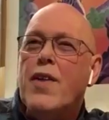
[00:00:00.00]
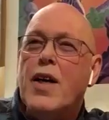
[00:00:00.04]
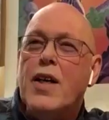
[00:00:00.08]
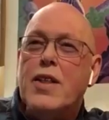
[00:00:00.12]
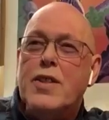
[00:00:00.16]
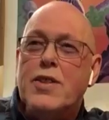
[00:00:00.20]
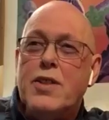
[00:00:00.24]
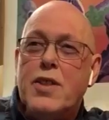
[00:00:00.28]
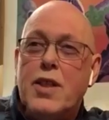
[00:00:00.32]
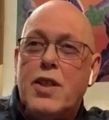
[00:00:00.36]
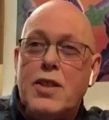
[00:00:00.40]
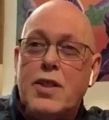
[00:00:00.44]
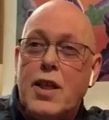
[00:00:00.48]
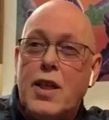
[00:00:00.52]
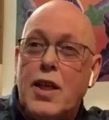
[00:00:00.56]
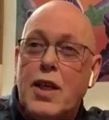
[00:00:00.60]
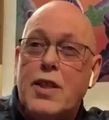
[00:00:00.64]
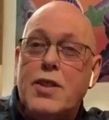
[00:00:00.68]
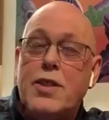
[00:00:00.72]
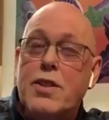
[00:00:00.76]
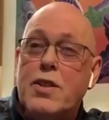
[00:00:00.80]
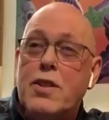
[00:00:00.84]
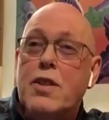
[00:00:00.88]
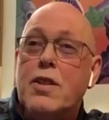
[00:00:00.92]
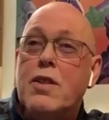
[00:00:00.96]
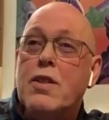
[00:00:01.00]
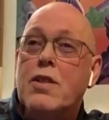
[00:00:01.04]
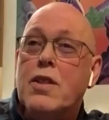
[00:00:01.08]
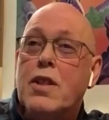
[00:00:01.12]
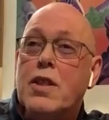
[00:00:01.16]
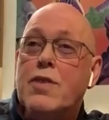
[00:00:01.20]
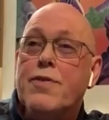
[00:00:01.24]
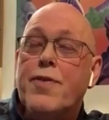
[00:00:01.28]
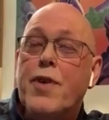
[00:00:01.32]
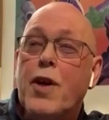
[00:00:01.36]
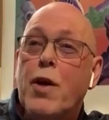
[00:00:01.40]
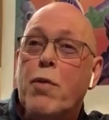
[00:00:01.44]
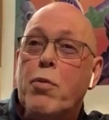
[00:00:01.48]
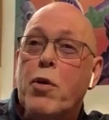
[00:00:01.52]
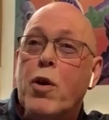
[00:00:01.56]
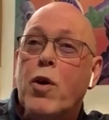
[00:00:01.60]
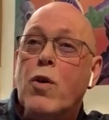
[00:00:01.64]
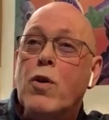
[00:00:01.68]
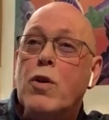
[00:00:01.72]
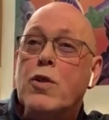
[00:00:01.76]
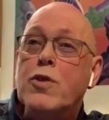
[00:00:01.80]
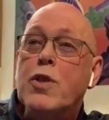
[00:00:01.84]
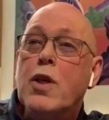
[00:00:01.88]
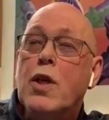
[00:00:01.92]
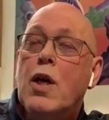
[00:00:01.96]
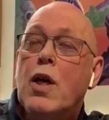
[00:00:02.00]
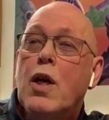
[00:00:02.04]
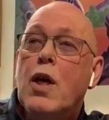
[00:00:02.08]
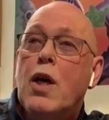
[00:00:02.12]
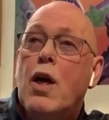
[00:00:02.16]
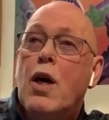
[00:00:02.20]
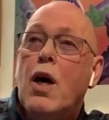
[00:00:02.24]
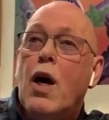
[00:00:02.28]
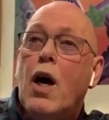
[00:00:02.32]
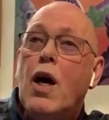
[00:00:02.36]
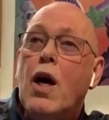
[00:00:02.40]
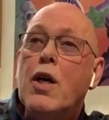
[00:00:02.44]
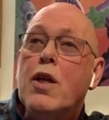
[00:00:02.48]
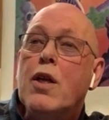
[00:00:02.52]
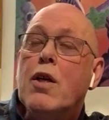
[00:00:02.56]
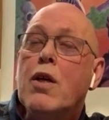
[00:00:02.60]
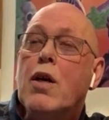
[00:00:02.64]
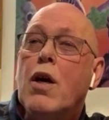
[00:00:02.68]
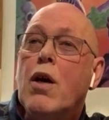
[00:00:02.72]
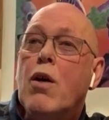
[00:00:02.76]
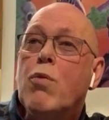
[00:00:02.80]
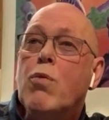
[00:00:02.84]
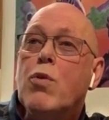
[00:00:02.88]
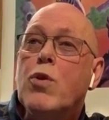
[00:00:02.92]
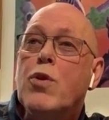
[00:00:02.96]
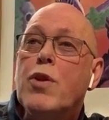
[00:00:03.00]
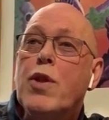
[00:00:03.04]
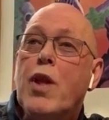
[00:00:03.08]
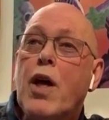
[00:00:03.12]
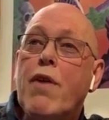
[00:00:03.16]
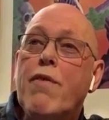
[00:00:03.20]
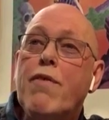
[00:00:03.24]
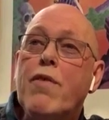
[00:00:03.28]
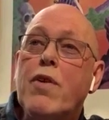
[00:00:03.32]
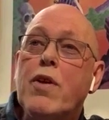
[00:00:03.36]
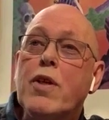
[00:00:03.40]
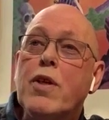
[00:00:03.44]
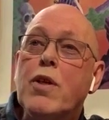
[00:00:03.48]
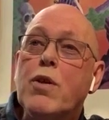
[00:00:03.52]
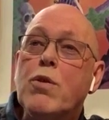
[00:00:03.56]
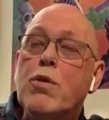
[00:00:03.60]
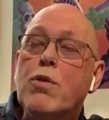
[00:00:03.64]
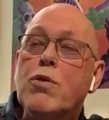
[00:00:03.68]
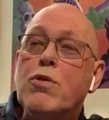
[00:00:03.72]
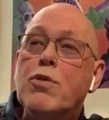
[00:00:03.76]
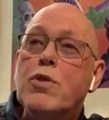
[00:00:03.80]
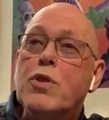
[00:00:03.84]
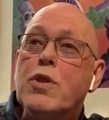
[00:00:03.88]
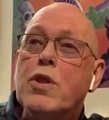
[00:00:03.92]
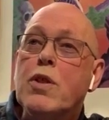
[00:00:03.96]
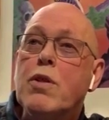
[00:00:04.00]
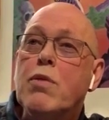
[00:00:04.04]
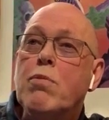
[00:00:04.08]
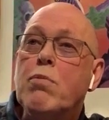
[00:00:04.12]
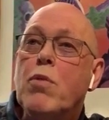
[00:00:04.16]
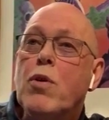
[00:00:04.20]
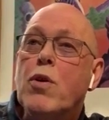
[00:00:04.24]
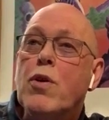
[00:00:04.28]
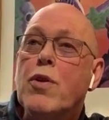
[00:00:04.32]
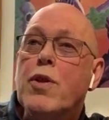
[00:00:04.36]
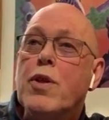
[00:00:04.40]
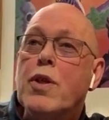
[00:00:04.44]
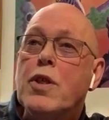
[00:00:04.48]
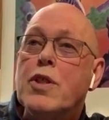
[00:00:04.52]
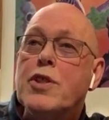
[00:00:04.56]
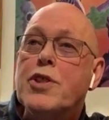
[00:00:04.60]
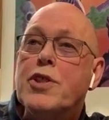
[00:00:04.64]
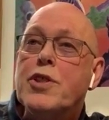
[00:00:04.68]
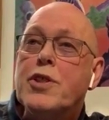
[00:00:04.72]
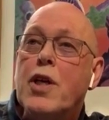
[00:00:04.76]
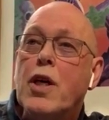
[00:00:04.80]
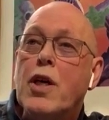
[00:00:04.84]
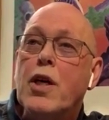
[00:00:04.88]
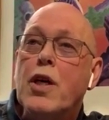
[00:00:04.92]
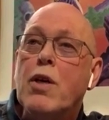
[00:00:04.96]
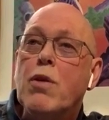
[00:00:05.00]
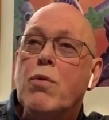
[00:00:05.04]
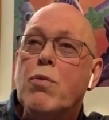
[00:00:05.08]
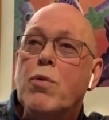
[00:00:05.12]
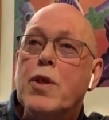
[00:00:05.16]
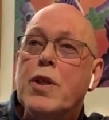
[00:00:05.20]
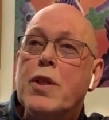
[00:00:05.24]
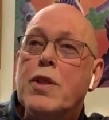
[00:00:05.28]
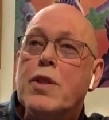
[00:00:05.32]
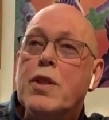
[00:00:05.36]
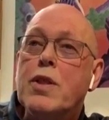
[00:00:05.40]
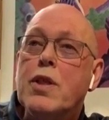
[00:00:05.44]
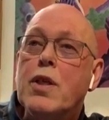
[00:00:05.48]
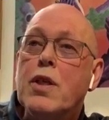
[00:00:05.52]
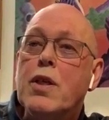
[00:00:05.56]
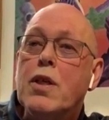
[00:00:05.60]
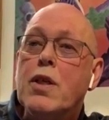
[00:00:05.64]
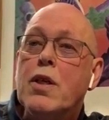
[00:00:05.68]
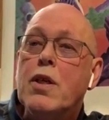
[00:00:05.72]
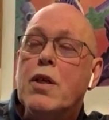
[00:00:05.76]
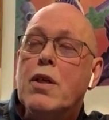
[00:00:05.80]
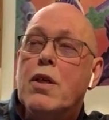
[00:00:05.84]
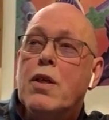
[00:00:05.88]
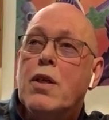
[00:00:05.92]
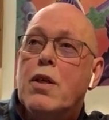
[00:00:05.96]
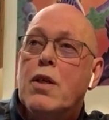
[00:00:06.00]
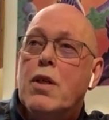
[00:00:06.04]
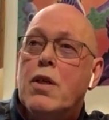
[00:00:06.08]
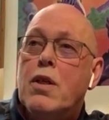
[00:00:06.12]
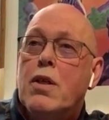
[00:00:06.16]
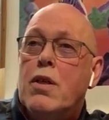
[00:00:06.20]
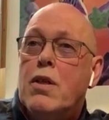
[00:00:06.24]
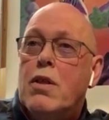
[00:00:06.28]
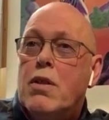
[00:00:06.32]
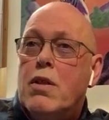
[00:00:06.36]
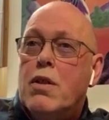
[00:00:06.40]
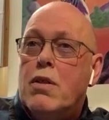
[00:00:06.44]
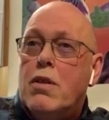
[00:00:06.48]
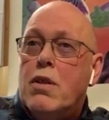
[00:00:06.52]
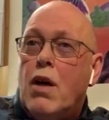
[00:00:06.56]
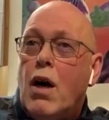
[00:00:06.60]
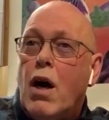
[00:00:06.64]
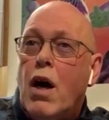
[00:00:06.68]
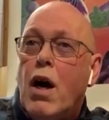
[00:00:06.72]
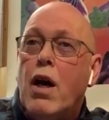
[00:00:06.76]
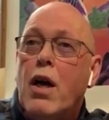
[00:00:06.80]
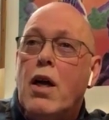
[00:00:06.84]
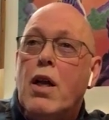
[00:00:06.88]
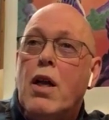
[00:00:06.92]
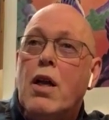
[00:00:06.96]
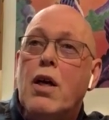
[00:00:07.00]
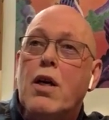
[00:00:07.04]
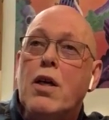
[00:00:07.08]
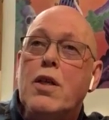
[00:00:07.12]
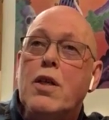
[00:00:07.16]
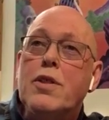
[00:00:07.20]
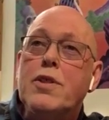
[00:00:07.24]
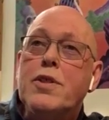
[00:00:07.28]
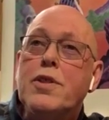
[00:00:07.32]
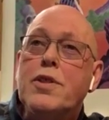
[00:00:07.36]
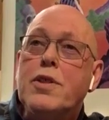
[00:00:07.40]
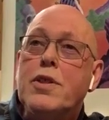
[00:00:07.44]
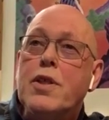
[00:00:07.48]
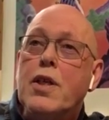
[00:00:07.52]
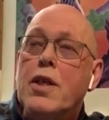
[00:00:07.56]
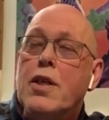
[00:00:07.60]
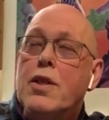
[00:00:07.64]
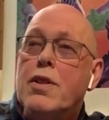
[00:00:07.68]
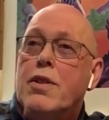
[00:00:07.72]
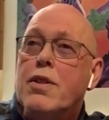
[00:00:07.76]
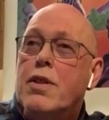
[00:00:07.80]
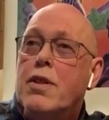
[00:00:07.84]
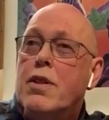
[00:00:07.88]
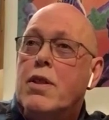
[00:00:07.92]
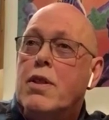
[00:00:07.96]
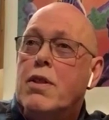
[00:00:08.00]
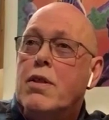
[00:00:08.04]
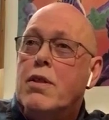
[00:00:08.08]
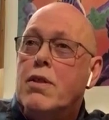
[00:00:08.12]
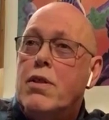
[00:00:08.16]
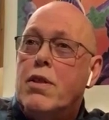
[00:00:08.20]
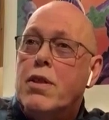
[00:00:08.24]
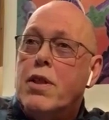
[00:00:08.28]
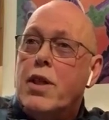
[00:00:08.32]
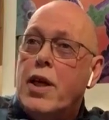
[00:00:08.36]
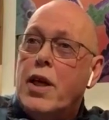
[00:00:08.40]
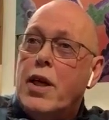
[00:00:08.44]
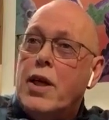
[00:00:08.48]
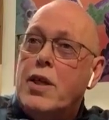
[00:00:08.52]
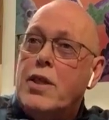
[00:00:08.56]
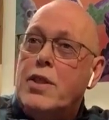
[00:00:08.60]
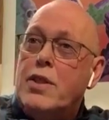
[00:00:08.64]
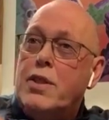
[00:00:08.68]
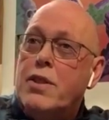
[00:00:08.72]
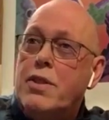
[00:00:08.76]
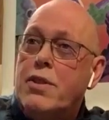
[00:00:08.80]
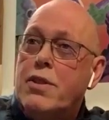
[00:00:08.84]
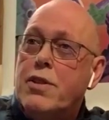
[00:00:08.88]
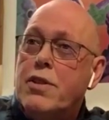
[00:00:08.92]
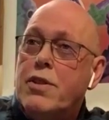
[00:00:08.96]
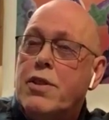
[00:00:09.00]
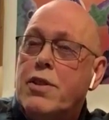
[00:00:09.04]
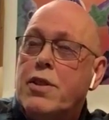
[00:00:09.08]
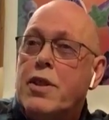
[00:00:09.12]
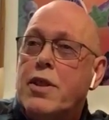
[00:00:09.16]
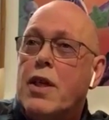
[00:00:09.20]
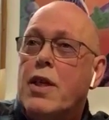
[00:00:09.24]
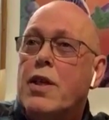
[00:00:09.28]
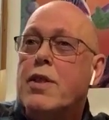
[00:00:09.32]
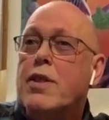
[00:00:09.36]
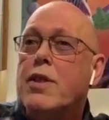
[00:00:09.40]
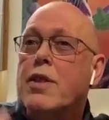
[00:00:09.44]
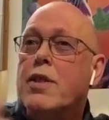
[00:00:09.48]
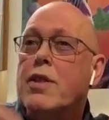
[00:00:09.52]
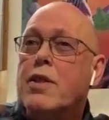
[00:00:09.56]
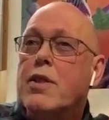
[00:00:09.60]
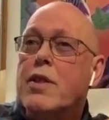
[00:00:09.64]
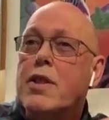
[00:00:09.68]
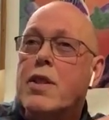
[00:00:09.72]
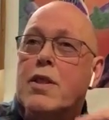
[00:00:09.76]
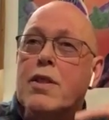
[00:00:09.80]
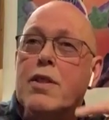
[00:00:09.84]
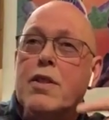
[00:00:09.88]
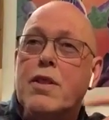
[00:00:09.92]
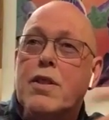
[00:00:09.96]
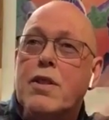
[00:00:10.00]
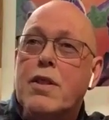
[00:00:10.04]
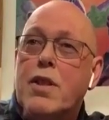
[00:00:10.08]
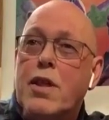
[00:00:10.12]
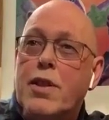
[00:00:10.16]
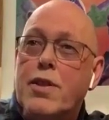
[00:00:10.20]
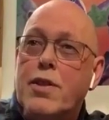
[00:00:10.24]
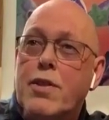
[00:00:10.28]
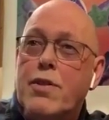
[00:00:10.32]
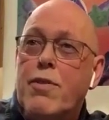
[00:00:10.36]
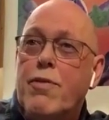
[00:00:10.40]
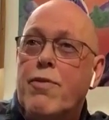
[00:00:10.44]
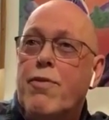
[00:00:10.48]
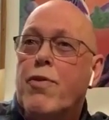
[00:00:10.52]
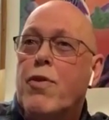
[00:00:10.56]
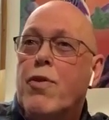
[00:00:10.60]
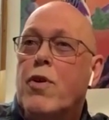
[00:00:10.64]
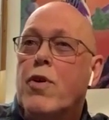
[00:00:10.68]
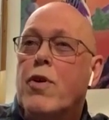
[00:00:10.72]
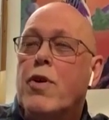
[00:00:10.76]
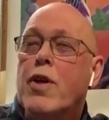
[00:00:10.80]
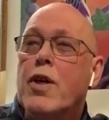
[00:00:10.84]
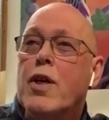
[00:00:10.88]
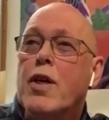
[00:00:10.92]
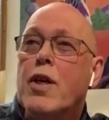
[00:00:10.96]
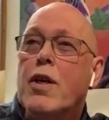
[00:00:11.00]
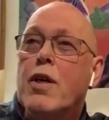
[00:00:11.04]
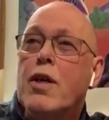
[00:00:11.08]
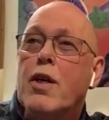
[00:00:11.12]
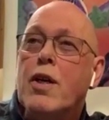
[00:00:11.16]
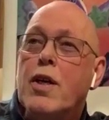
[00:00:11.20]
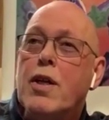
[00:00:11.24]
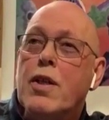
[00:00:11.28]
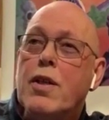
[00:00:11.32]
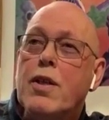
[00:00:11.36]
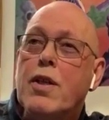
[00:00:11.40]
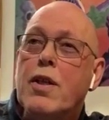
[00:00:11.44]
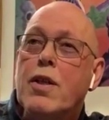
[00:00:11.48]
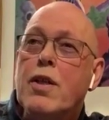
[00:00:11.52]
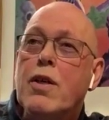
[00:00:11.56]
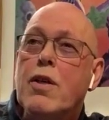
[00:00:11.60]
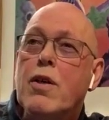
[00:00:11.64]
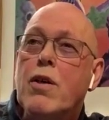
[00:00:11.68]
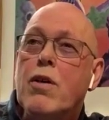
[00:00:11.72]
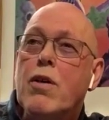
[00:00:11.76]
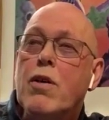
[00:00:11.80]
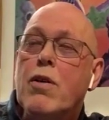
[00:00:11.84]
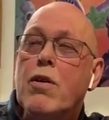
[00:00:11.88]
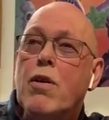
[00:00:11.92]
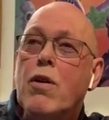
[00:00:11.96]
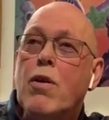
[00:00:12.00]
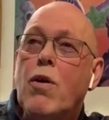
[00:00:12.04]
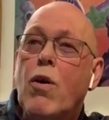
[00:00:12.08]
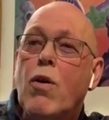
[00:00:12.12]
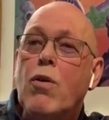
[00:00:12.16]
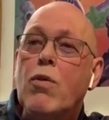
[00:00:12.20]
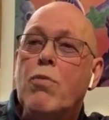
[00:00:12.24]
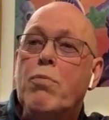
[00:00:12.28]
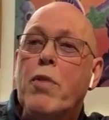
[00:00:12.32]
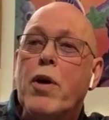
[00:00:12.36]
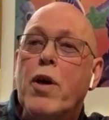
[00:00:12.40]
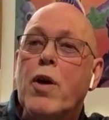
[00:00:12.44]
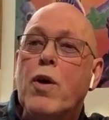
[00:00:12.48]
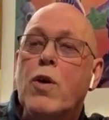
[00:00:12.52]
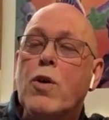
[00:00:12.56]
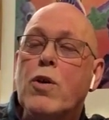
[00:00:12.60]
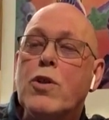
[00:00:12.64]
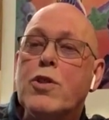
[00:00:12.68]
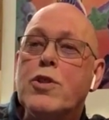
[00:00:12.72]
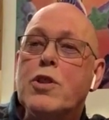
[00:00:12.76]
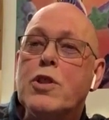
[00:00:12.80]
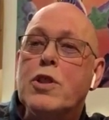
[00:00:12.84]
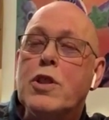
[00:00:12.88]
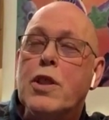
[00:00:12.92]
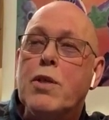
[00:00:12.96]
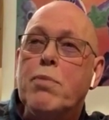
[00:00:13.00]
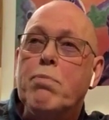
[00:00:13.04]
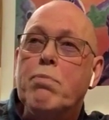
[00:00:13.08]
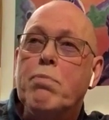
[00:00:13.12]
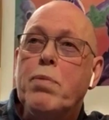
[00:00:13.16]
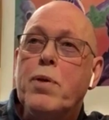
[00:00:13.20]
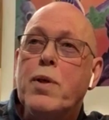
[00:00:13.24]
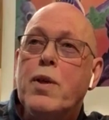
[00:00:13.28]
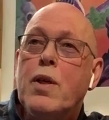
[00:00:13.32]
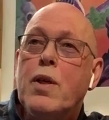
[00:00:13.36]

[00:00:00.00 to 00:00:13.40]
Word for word: that's uh, that's uh, that's fair, because I I would never use the modern style with the. Uh, highlights and uh, gradients and it didn't happen for uh, an uh, old McCoy strip,